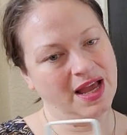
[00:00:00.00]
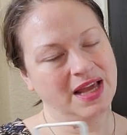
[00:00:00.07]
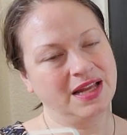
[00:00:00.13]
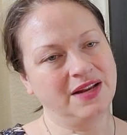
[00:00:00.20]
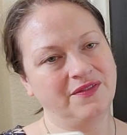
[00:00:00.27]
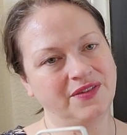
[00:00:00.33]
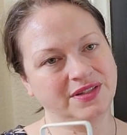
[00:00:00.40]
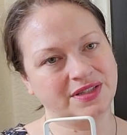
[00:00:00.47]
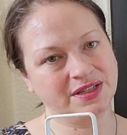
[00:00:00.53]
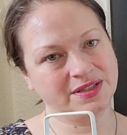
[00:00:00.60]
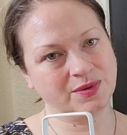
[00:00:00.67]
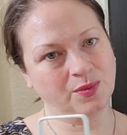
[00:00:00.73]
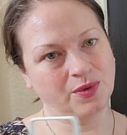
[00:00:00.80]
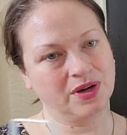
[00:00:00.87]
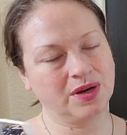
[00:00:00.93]
And if it
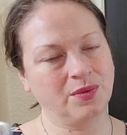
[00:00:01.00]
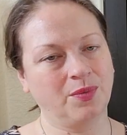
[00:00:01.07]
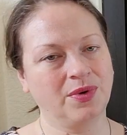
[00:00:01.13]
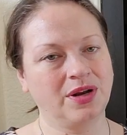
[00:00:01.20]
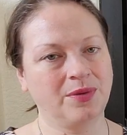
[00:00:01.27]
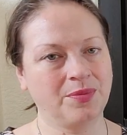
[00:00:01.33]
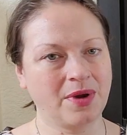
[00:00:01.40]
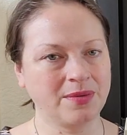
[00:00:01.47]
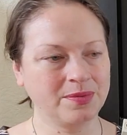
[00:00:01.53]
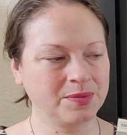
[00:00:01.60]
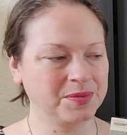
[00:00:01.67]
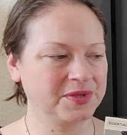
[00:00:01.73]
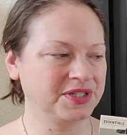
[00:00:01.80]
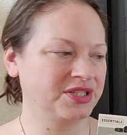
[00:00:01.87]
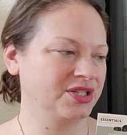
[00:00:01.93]
doesn't work, what I'll
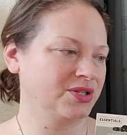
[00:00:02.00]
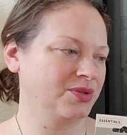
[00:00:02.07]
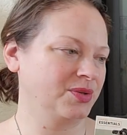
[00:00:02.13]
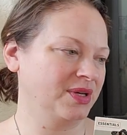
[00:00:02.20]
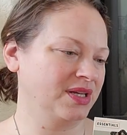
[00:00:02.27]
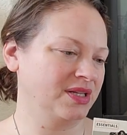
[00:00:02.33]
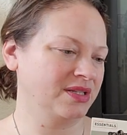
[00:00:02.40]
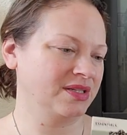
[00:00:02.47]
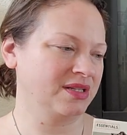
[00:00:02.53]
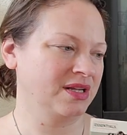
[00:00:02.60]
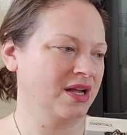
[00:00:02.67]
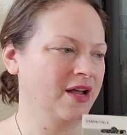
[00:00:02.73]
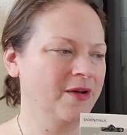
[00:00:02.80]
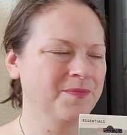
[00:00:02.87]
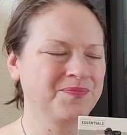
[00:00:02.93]
probably do is
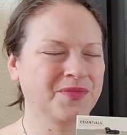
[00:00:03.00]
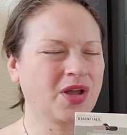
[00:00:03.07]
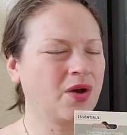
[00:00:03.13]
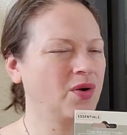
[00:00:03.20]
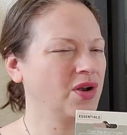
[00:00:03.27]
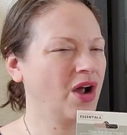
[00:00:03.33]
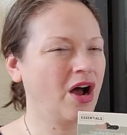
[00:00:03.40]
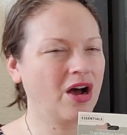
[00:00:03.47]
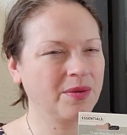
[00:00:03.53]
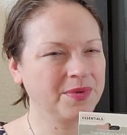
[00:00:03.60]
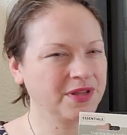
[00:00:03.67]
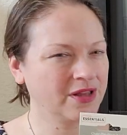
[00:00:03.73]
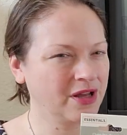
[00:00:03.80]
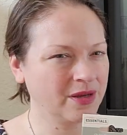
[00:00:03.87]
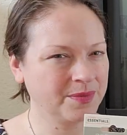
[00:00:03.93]
go to
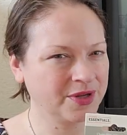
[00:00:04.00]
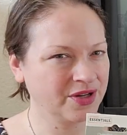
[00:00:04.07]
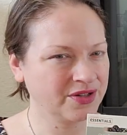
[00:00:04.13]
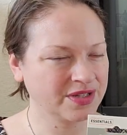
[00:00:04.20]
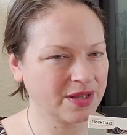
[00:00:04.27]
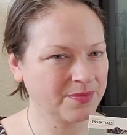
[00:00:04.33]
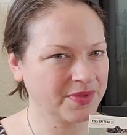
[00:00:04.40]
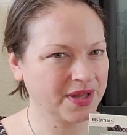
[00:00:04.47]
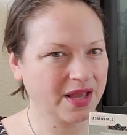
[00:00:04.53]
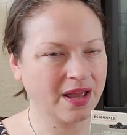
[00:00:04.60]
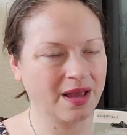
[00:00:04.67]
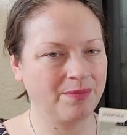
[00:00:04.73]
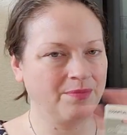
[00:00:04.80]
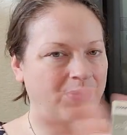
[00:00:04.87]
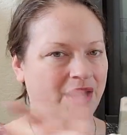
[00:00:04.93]
Hobby Lobby or something
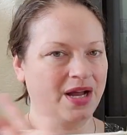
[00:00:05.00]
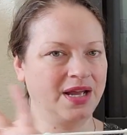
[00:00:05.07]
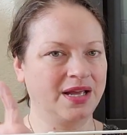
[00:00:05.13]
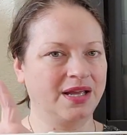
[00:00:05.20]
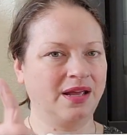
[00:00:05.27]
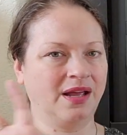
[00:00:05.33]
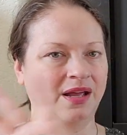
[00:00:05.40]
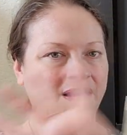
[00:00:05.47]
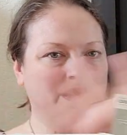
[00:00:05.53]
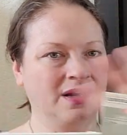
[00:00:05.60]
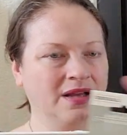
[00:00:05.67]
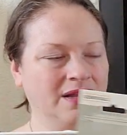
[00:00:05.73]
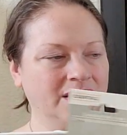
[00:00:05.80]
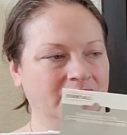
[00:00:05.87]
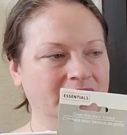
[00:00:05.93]
and buy
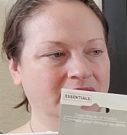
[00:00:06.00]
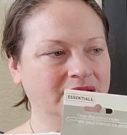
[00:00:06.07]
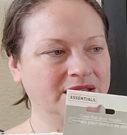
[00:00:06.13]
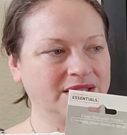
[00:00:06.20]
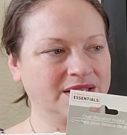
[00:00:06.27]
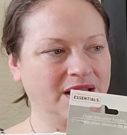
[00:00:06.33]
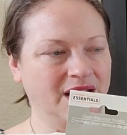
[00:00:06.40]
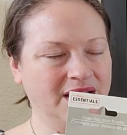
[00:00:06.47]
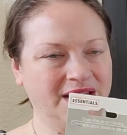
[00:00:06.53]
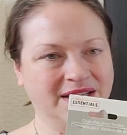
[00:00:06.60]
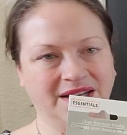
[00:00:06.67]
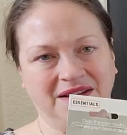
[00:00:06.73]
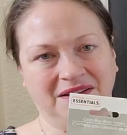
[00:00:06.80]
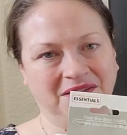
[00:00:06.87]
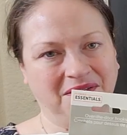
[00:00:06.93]
like a
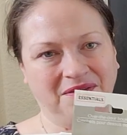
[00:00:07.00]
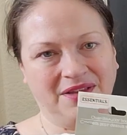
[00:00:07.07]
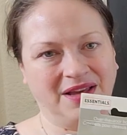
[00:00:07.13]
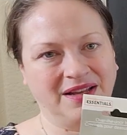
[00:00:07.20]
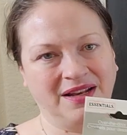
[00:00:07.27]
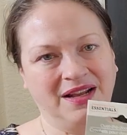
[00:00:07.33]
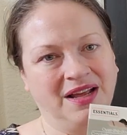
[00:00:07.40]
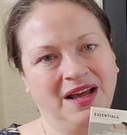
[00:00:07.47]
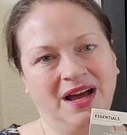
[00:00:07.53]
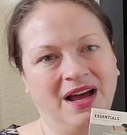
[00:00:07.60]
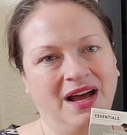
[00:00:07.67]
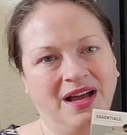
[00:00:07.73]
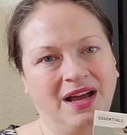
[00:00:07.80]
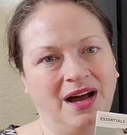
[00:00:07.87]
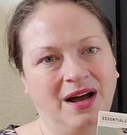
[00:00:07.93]
sign that
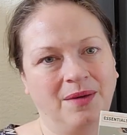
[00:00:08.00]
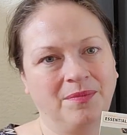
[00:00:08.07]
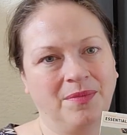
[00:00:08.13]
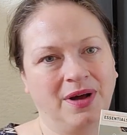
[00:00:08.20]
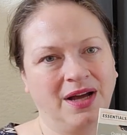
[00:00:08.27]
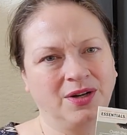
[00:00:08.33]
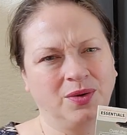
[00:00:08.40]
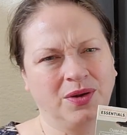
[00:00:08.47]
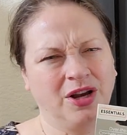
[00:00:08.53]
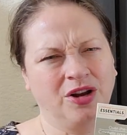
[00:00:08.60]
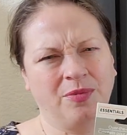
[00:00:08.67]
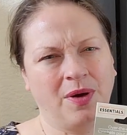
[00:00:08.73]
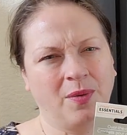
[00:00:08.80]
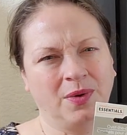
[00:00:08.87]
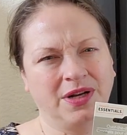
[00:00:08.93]
I don't care
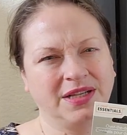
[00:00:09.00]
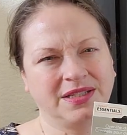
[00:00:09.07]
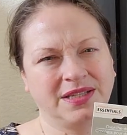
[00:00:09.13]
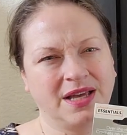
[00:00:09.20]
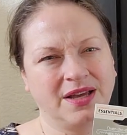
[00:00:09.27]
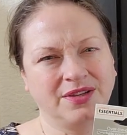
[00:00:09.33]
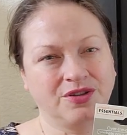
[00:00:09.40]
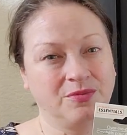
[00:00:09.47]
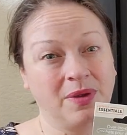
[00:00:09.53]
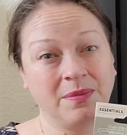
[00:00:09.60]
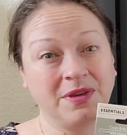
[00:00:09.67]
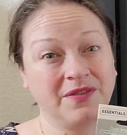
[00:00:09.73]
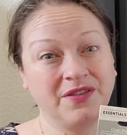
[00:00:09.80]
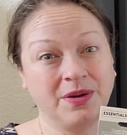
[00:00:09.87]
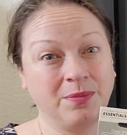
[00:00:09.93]
about what it says, or
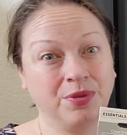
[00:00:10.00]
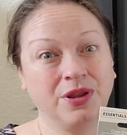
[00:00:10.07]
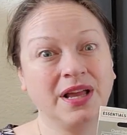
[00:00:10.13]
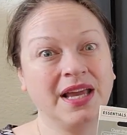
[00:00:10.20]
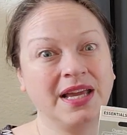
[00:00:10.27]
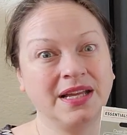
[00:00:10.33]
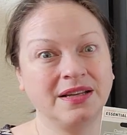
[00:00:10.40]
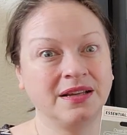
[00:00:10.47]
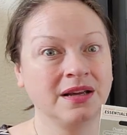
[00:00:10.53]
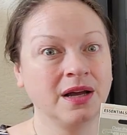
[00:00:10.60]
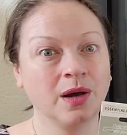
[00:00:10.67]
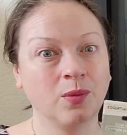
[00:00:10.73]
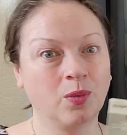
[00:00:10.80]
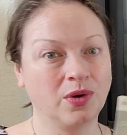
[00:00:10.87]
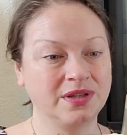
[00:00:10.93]
maybe even a plain
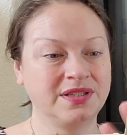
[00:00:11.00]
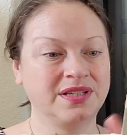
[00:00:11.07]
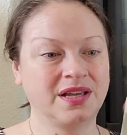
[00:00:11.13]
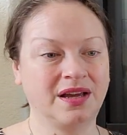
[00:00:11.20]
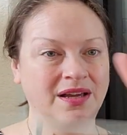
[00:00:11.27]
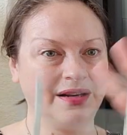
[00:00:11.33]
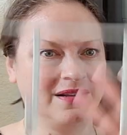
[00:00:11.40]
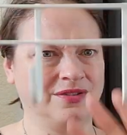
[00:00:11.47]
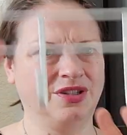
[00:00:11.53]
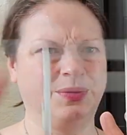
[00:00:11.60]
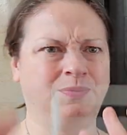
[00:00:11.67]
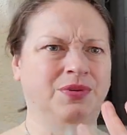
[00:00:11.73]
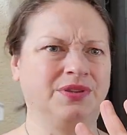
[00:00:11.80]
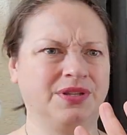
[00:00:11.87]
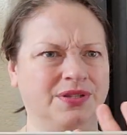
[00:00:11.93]
wood sign, and
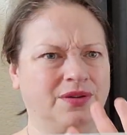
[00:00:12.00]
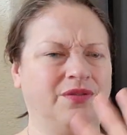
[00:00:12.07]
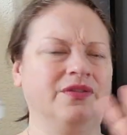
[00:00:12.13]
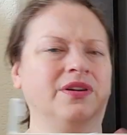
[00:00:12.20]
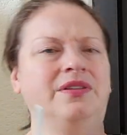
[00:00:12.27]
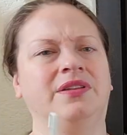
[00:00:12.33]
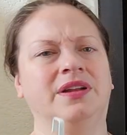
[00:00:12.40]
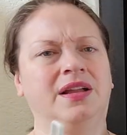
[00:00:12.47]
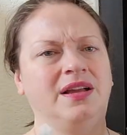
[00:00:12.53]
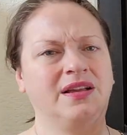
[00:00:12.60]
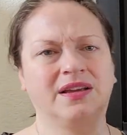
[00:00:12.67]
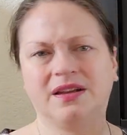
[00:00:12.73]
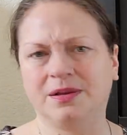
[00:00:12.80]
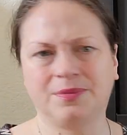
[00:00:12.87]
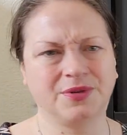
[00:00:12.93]
just put this over it and then hang
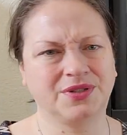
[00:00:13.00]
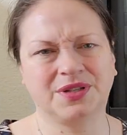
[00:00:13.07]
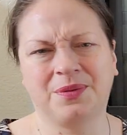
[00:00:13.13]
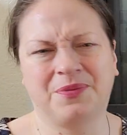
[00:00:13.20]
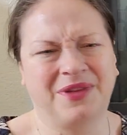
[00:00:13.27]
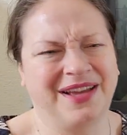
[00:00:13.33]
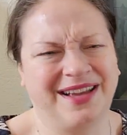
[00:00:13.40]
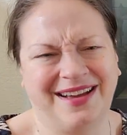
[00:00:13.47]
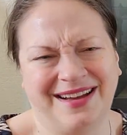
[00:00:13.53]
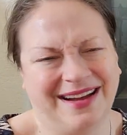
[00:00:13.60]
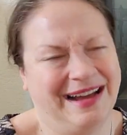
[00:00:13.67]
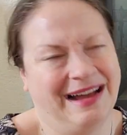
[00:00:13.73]
it up or something.